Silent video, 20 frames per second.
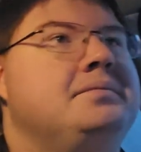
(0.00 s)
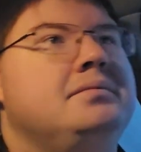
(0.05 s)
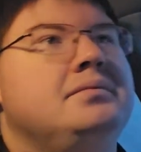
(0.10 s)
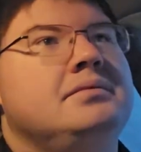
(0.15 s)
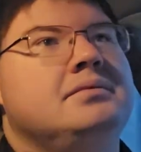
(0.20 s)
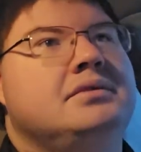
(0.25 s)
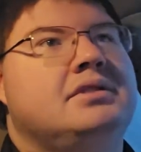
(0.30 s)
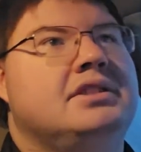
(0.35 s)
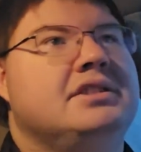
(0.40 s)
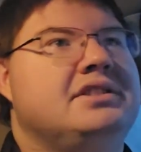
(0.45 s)

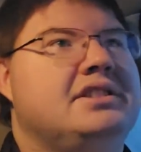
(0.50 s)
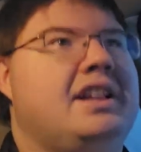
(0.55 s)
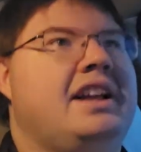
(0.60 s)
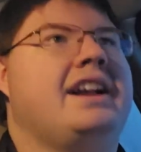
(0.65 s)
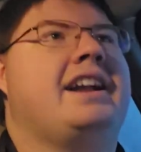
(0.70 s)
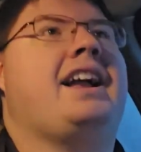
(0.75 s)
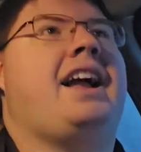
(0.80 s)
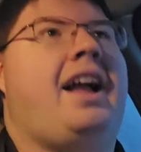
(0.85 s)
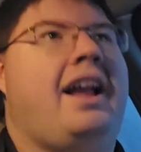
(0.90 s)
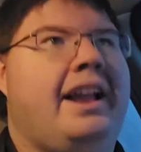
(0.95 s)
Because,
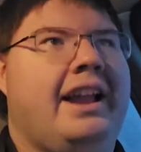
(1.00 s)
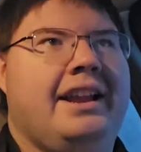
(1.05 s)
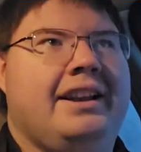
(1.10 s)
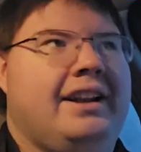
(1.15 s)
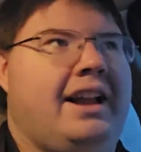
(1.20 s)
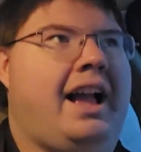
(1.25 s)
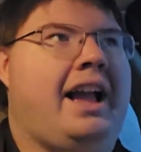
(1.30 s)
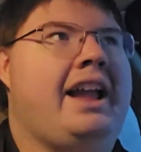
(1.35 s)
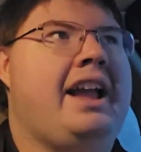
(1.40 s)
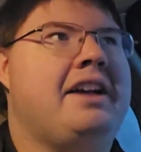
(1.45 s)
again,
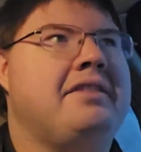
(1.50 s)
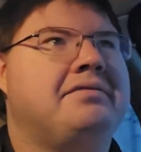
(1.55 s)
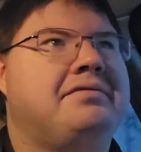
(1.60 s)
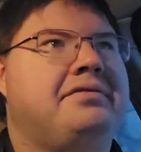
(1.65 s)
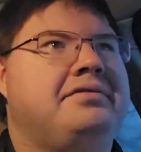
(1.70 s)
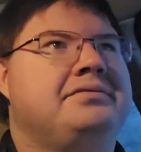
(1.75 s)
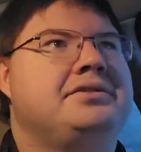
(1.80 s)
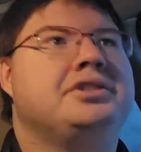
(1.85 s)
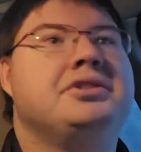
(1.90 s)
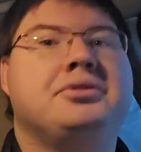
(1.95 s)
I have
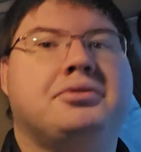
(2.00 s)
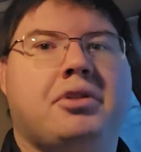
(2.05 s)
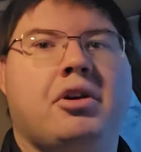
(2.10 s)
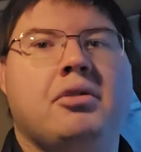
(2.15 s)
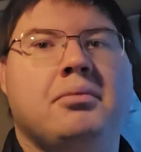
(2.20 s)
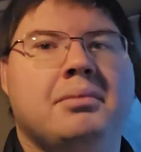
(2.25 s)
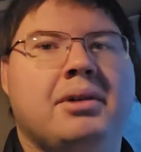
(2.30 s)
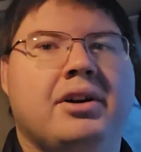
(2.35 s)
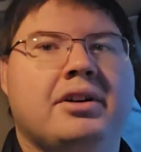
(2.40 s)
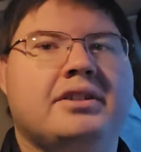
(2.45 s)
2
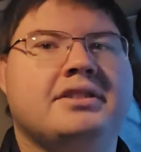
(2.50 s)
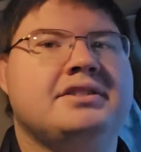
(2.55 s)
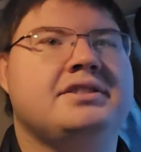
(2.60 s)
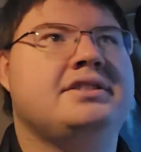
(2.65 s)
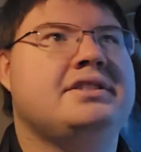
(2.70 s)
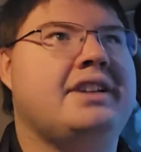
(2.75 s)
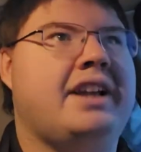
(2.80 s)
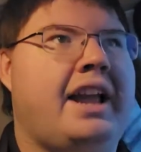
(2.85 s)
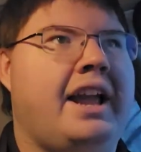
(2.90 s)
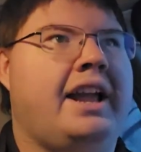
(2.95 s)

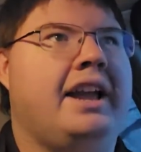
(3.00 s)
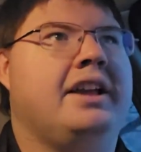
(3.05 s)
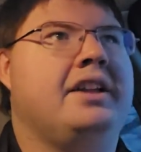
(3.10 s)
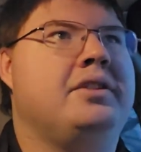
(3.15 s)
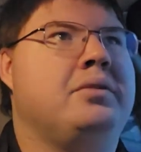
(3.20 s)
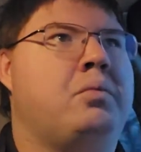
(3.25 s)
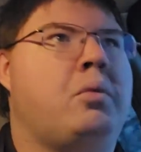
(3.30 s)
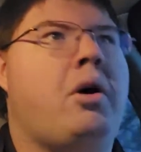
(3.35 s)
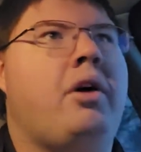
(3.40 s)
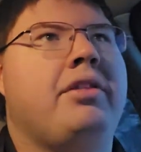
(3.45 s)
Chromebooks,
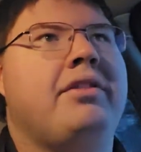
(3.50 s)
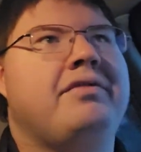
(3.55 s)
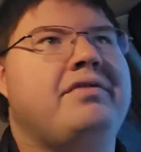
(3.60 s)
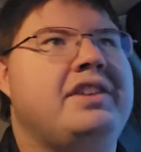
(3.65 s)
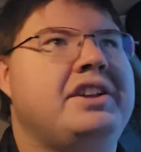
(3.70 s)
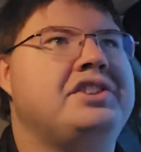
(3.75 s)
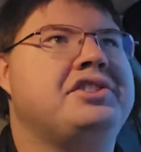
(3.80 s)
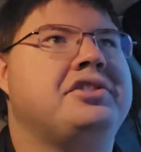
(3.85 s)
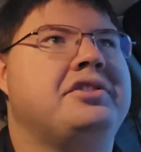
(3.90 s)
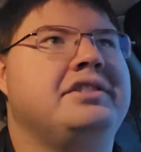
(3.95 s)
and while the
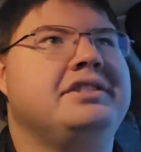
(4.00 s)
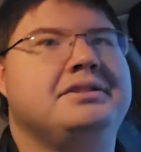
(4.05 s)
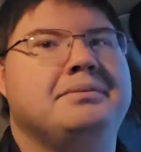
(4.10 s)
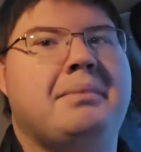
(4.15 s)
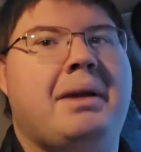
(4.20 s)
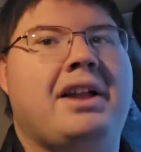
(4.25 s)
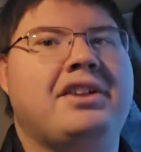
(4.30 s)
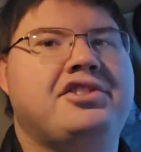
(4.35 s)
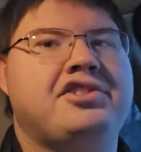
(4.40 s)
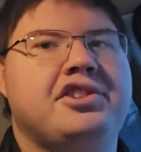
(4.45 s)
feature is
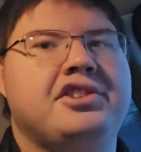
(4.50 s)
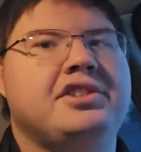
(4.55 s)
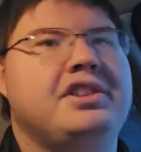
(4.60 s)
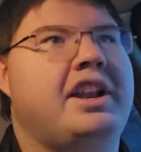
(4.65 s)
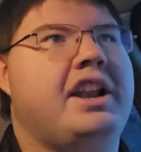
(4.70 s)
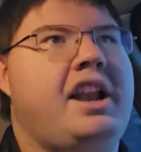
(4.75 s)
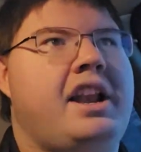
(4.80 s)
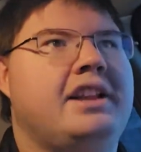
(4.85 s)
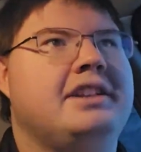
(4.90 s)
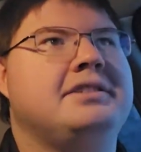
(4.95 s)
mentioned
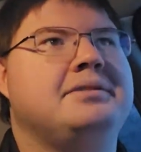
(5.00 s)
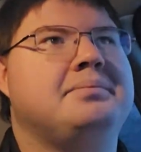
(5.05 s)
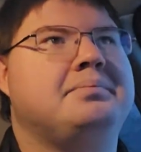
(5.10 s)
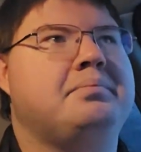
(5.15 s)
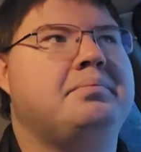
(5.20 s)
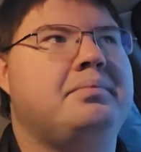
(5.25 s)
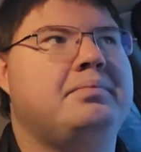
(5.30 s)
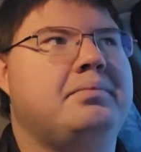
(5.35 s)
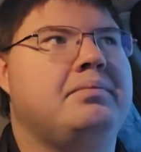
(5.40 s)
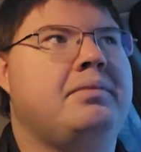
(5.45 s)
and it
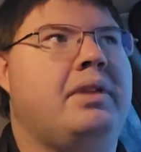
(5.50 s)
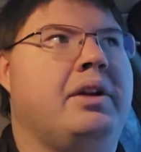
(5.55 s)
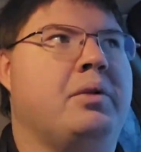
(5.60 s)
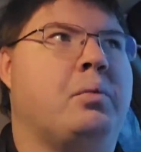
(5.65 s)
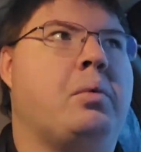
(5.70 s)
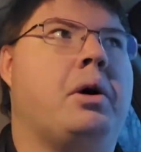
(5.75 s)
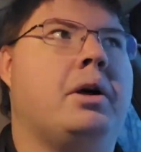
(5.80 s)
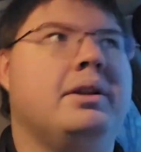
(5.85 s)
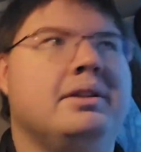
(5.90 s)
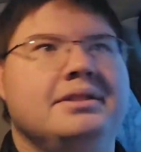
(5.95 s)

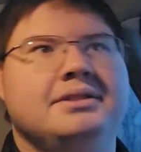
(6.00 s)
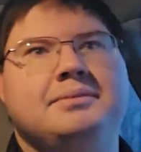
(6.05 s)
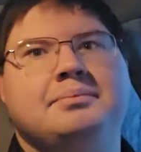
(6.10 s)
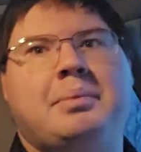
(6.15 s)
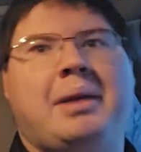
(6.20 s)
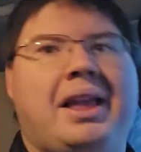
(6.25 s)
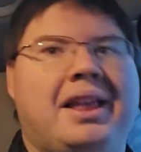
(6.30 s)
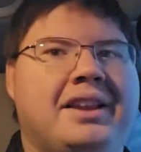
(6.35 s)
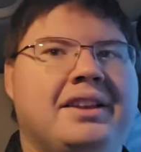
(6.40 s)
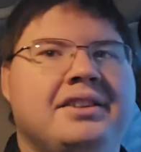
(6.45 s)
was
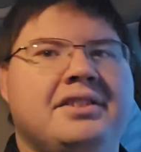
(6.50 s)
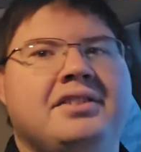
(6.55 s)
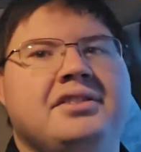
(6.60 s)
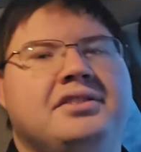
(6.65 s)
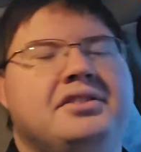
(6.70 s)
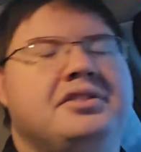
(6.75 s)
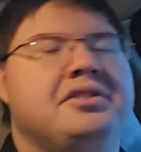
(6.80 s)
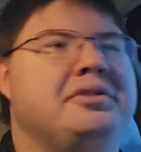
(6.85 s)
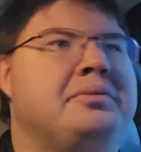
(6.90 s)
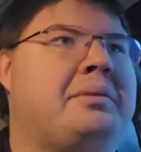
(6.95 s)
pinned
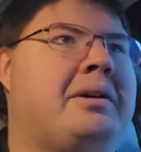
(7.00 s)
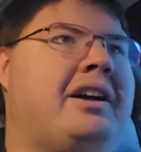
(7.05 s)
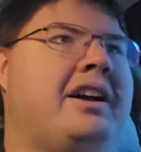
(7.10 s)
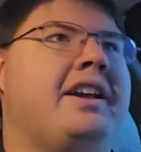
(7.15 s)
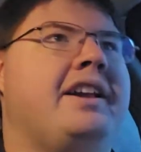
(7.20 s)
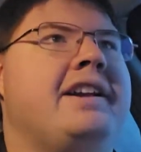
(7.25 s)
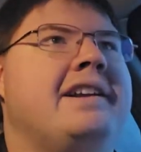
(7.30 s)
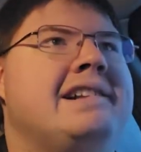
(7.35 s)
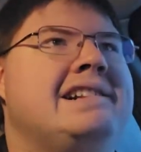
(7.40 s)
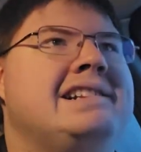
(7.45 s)
to
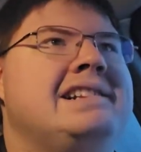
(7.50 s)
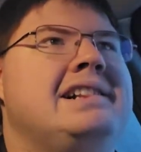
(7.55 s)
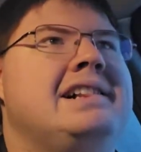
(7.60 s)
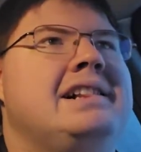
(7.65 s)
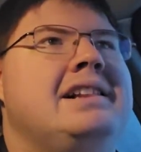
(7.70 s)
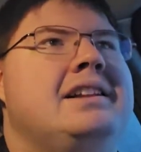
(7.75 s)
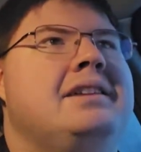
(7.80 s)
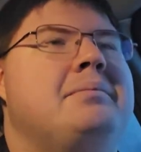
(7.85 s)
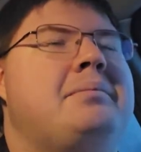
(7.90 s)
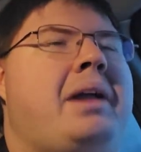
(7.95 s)
my
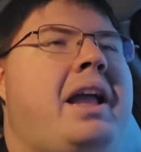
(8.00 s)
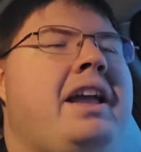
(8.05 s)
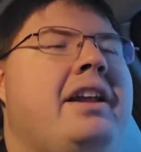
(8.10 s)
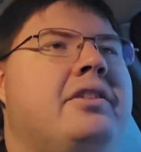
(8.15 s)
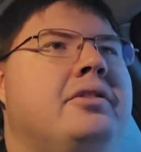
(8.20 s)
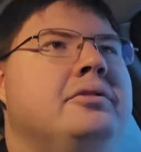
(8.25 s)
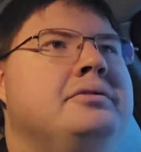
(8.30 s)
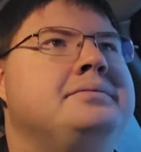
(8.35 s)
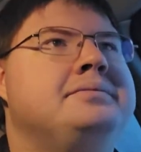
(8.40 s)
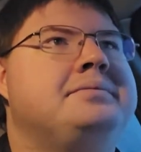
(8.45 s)

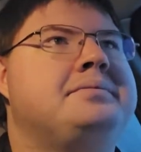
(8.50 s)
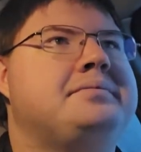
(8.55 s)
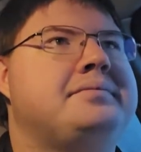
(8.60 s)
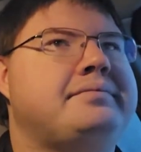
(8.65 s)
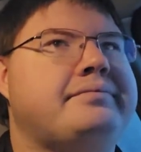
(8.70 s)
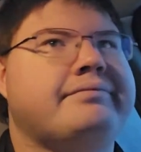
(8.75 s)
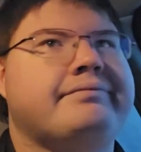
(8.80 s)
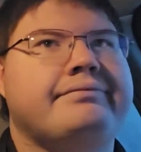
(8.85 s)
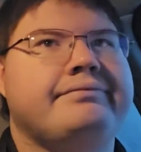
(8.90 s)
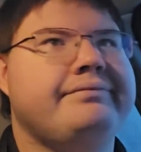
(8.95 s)
panel,
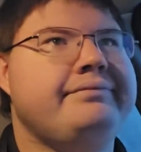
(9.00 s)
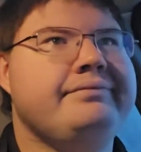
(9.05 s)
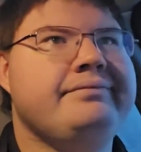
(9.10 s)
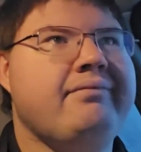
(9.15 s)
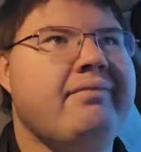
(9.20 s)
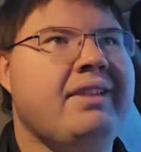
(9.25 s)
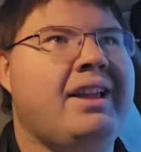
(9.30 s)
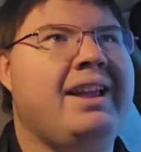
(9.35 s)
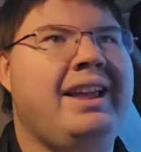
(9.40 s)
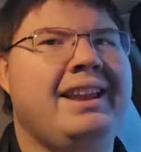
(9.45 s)

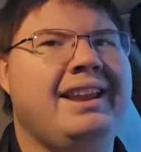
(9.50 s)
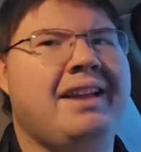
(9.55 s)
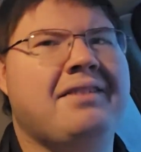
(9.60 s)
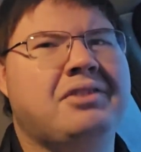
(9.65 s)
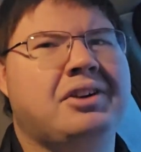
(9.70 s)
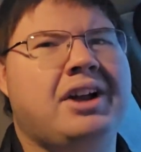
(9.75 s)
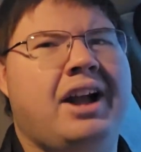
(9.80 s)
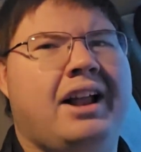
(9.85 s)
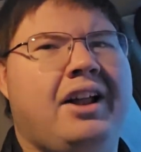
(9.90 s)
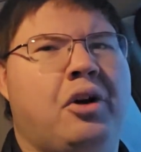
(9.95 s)
it
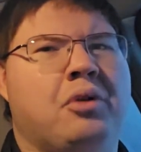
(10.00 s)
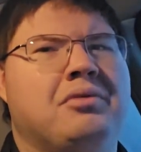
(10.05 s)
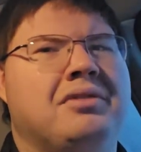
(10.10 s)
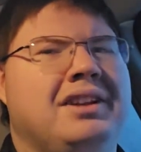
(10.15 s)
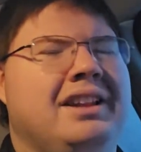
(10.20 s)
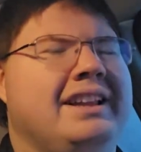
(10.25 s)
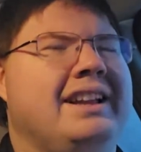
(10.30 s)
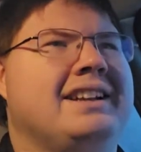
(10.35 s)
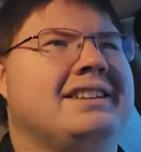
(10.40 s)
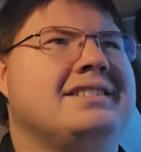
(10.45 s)
never got
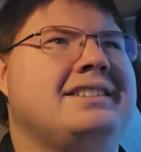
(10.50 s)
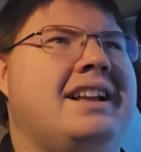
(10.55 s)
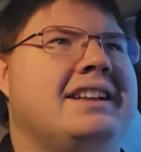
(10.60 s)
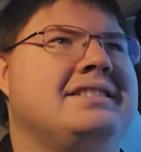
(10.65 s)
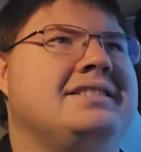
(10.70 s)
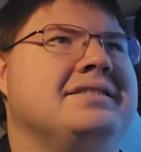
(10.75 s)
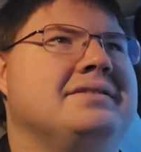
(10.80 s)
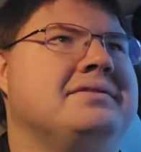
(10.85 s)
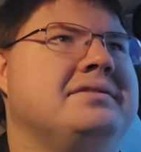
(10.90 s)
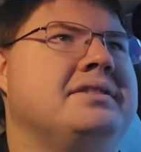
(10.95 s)
overly
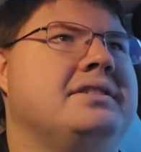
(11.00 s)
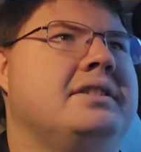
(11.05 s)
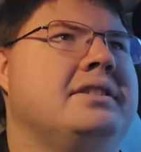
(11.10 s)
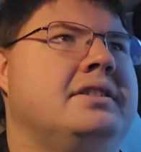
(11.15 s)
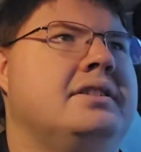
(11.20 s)
excessive.